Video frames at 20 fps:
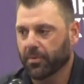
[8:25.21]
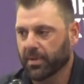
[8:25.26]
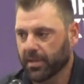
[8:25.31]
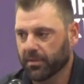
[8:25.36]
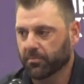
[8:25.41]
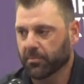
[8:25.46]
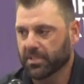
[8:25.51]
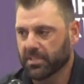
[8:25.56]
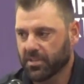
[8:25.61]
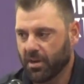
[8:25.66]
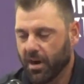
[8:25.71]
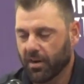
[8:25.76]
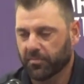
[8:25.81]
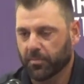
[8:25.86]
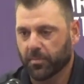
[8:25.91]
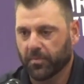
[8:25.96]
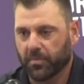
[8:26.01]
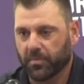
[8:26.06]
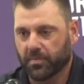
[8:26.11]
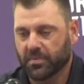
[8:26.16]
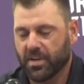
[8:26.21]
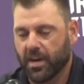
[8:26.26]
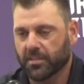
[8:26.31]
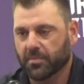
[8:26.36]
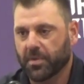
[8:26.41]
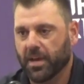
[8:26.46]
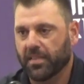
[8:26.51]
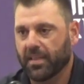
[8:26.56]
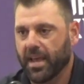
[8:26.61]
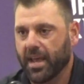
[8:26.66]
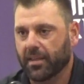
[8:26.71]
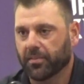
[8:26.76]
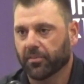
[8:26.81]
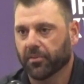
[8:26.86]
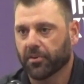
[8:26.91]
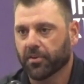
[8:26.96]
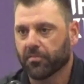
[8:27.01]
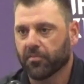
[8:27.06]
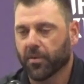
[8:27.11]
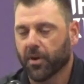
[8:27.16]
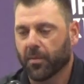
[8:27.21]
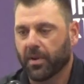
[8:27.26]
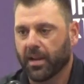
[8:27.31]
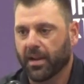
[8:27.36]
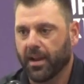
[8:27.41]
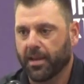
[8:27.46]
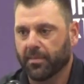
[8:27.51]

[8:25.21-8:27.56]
We talked about that and learned from it.